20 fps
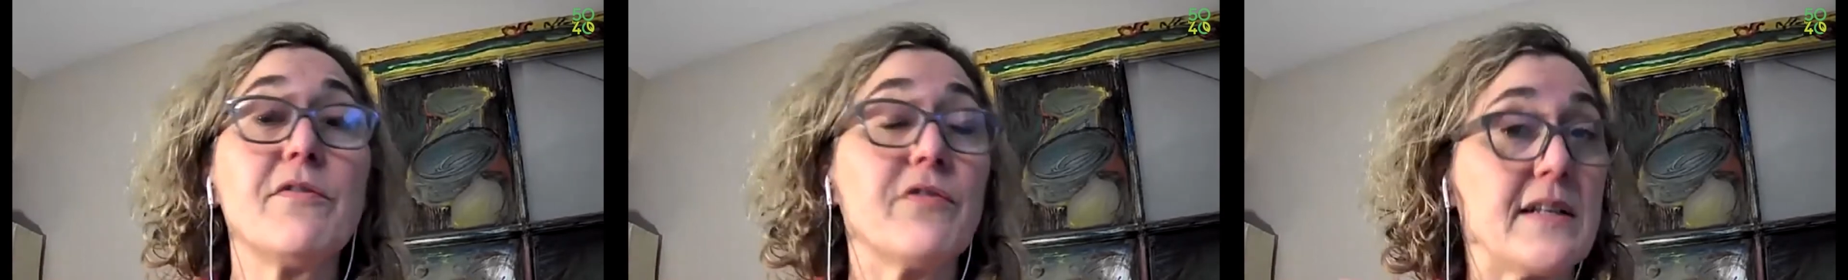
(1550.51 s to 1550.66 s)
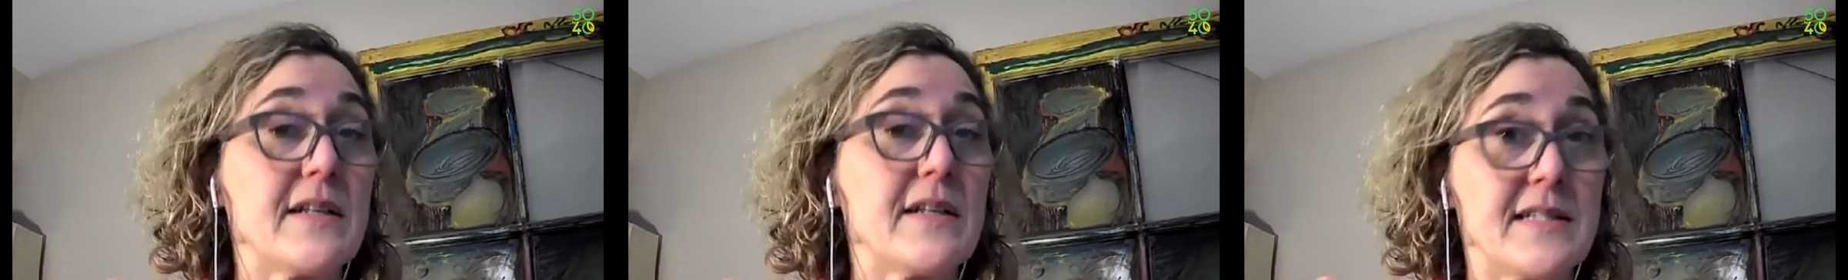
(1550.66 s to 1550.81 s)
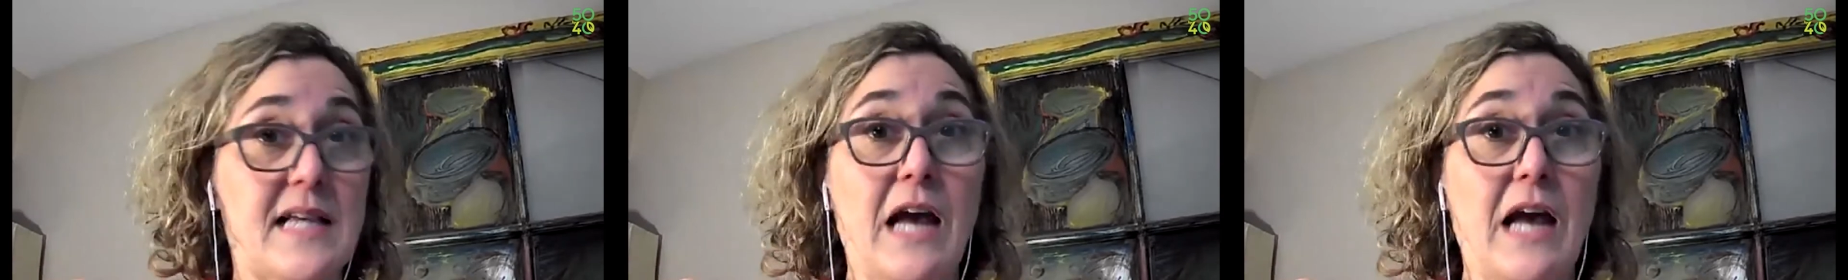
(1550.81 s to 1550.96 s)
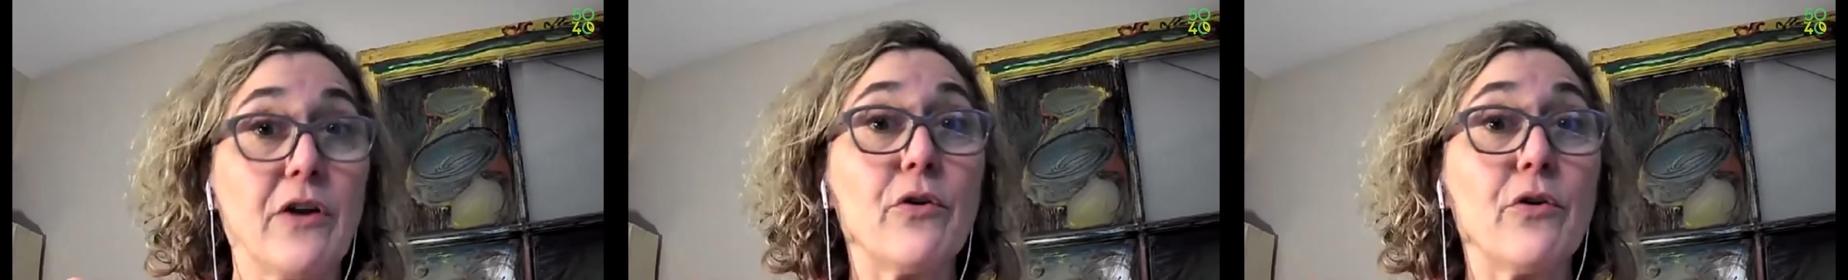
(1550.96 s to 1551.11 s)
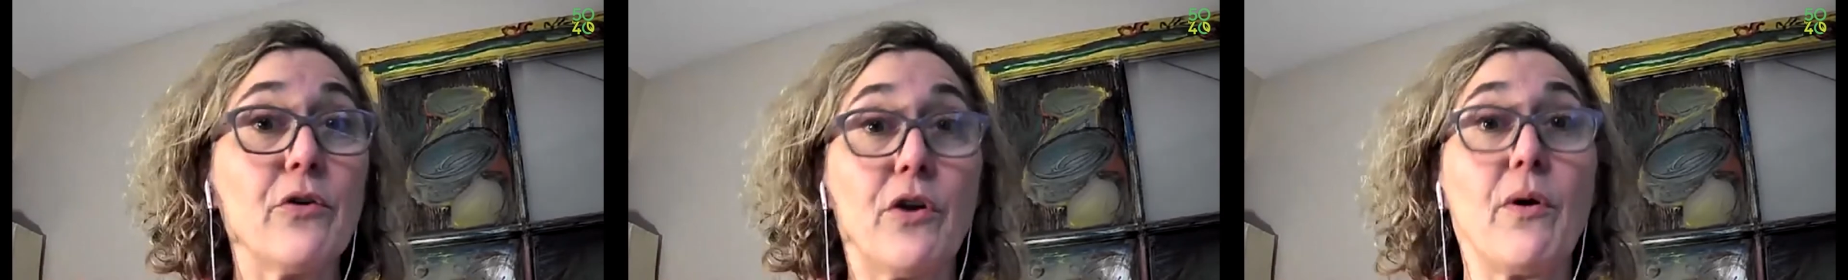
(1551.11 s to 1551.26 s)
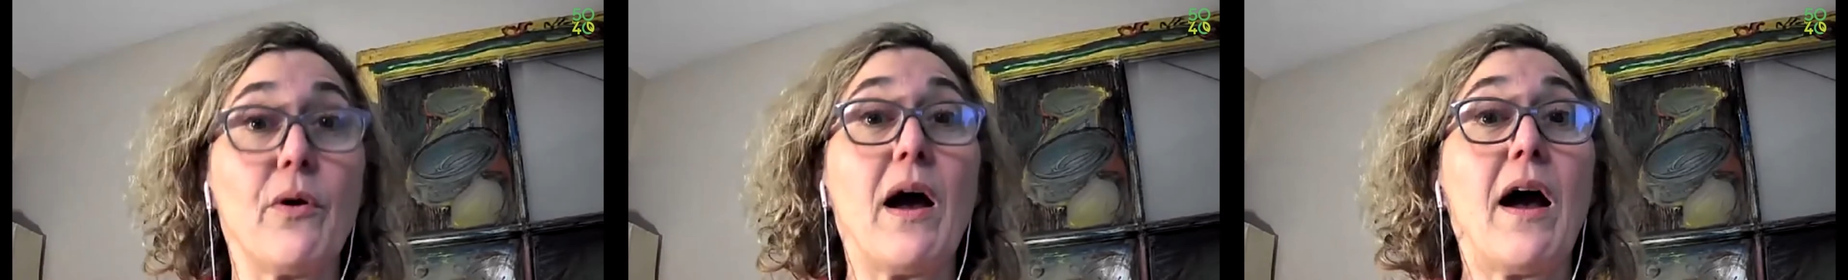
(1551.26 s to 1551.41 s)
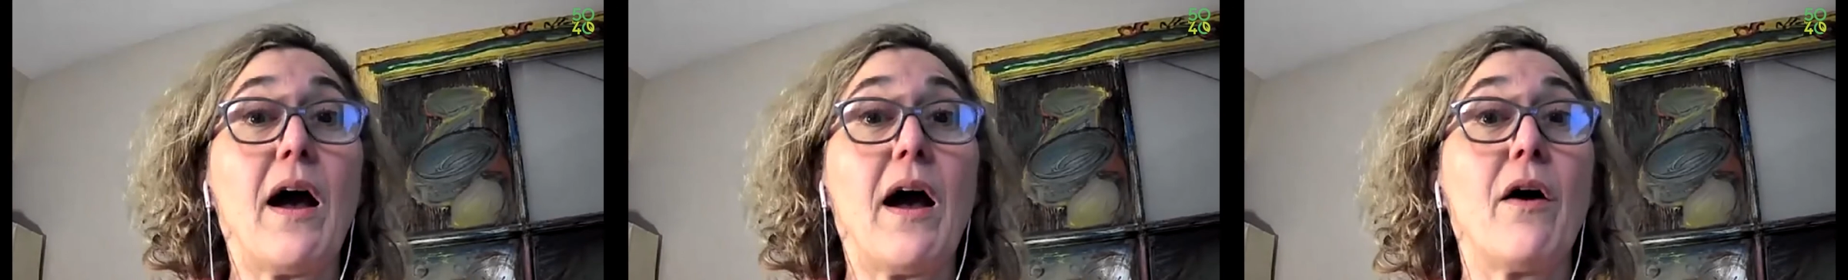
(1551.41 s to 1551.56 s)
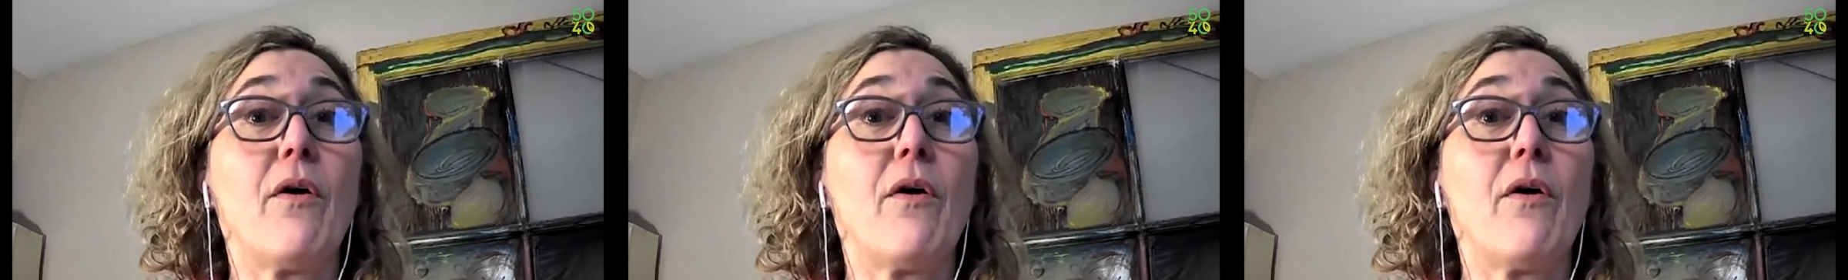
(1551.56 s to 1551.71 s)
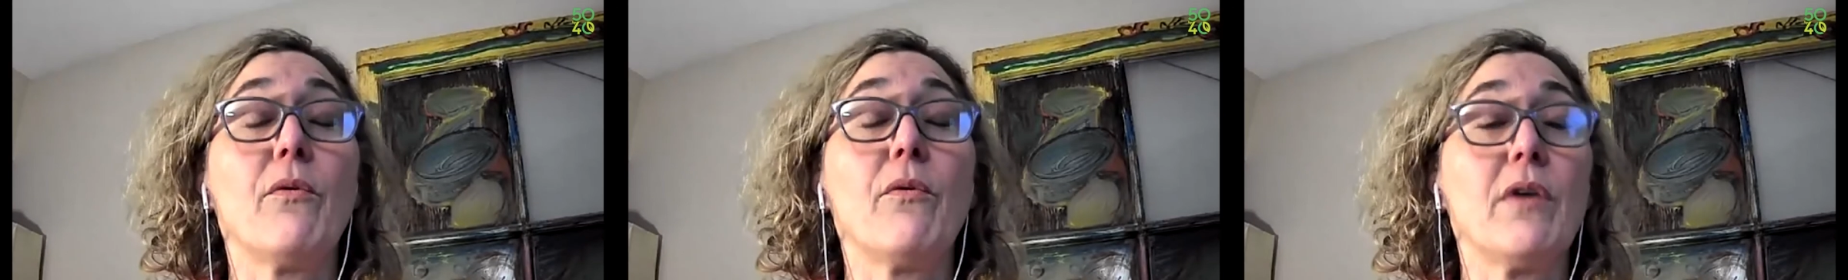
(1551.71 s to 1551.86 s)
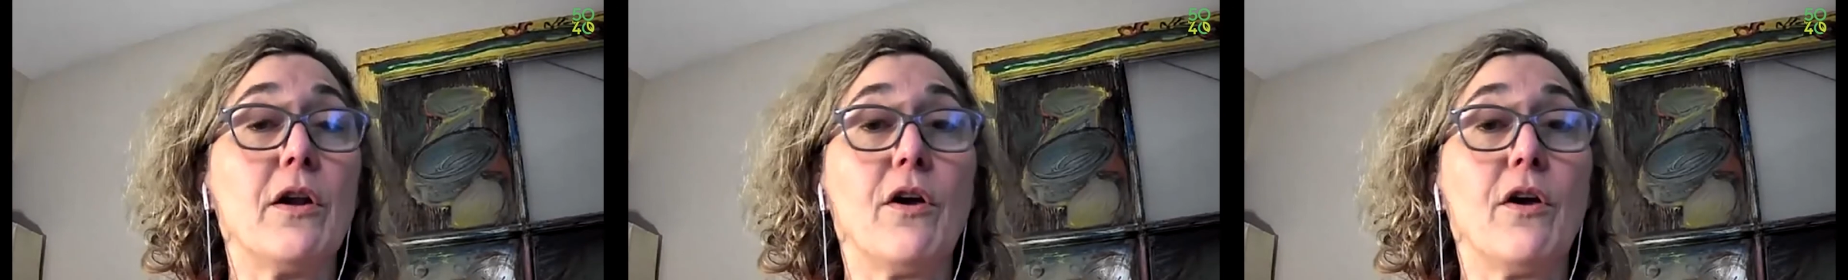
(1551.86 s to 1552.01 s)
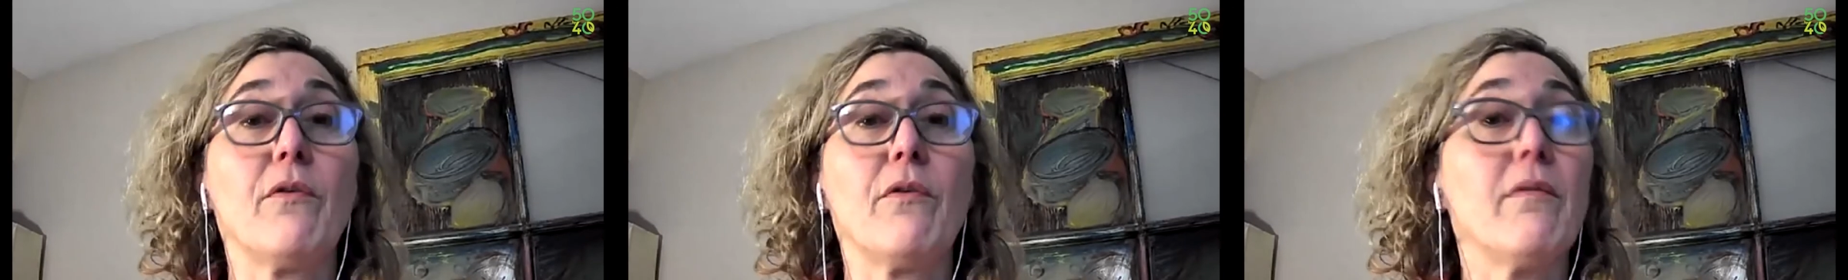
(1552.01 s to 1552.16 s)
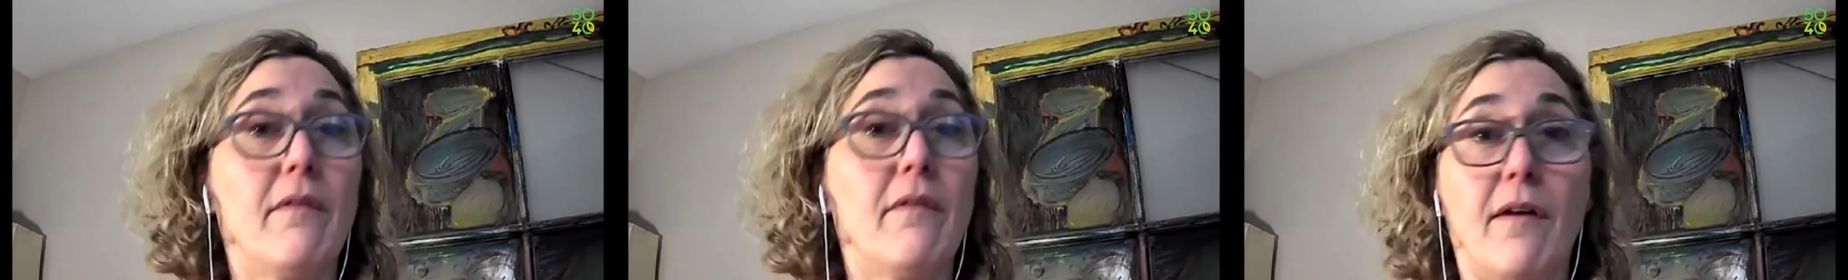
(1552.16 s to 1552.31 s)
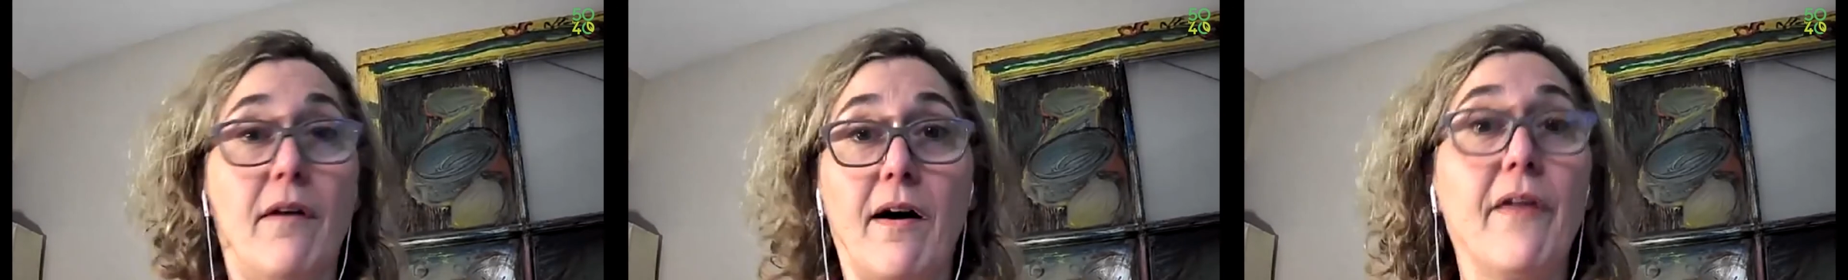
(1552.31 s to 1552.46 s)
I don't know how,
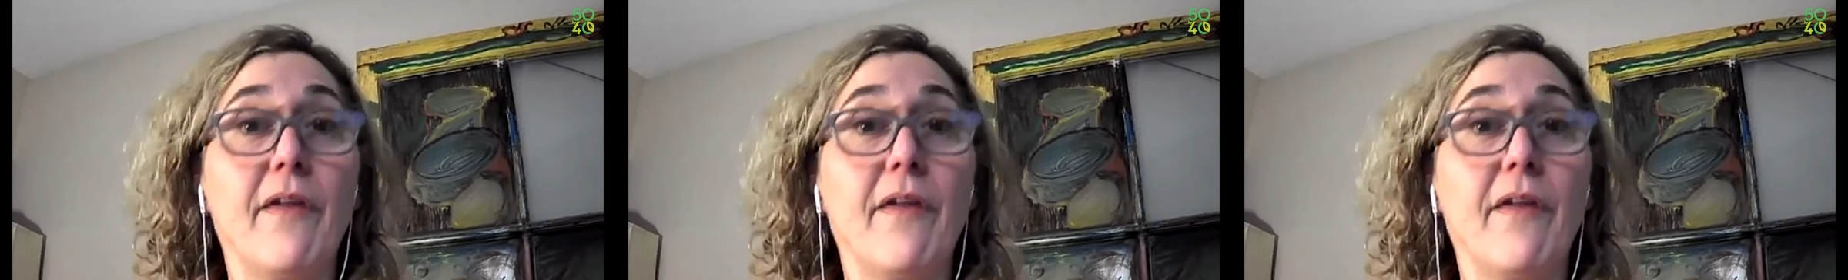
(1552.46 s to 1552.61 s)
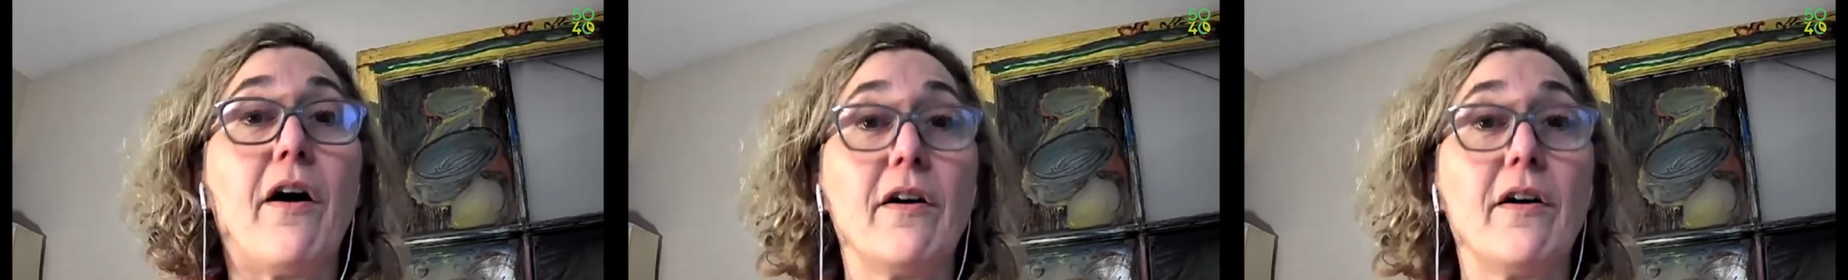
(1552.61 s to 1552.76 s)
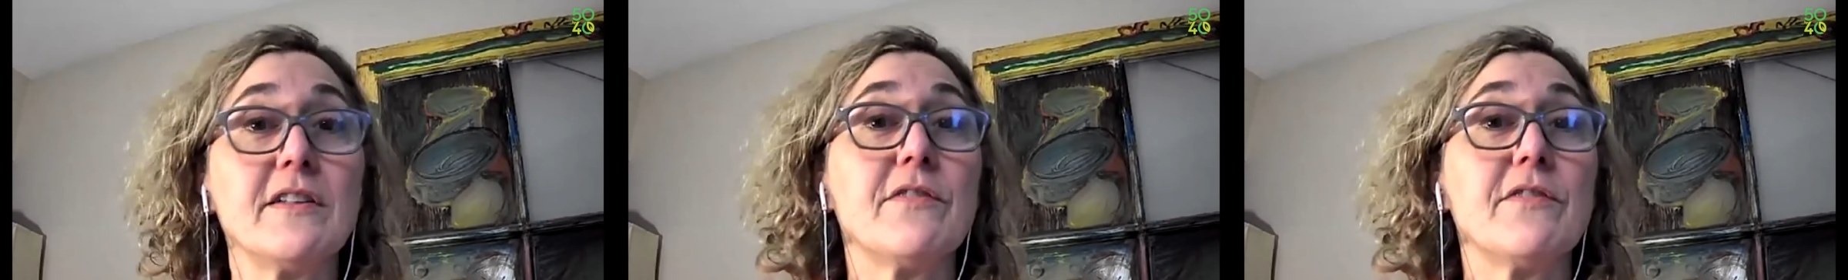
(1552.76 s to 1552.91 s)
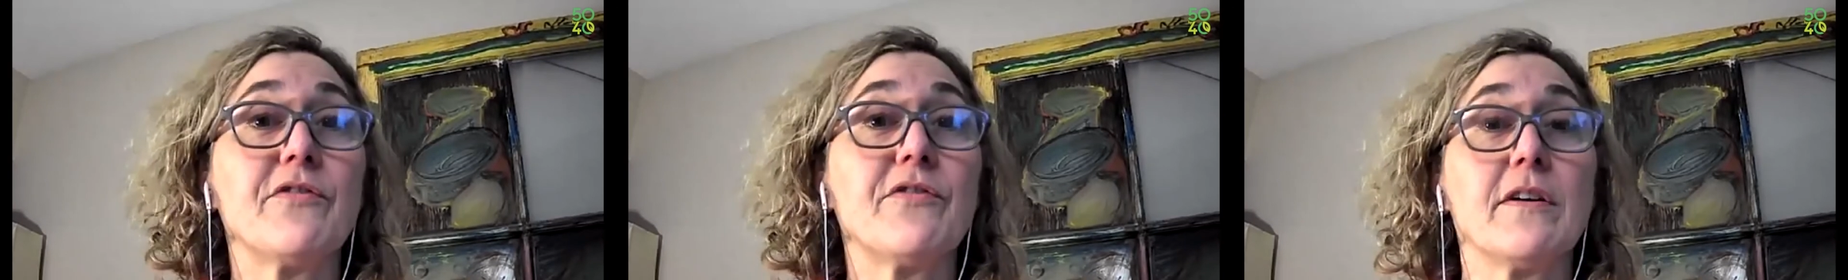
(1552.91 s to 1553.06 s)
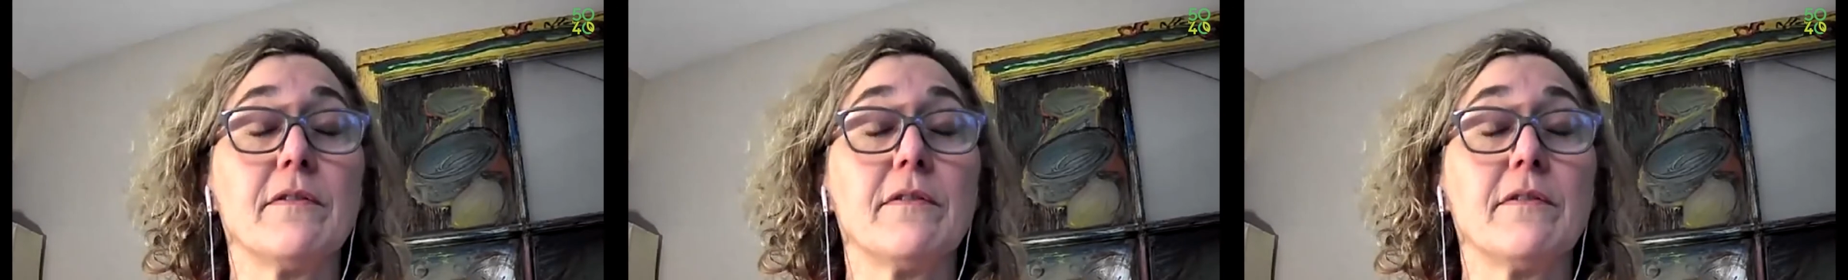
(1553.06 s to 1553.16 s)
all different